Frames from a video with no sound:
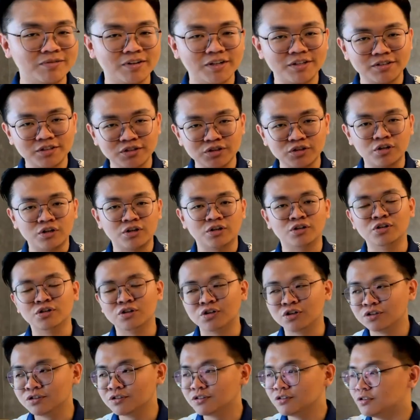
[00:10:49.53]
let's say you're
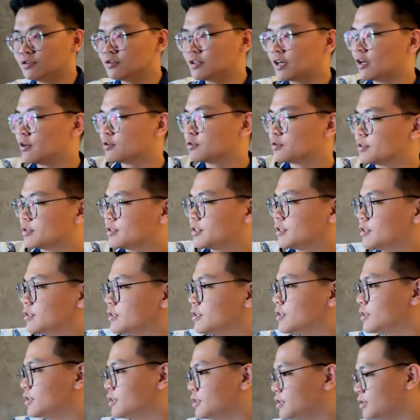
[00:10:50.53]
alone, you can also sit
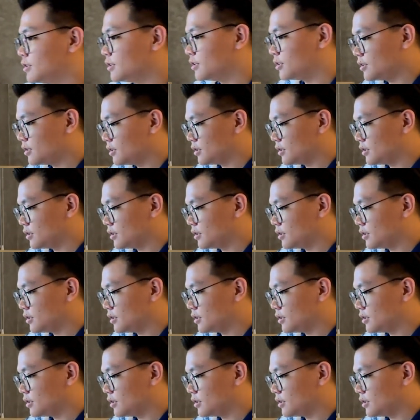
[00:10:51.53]
here.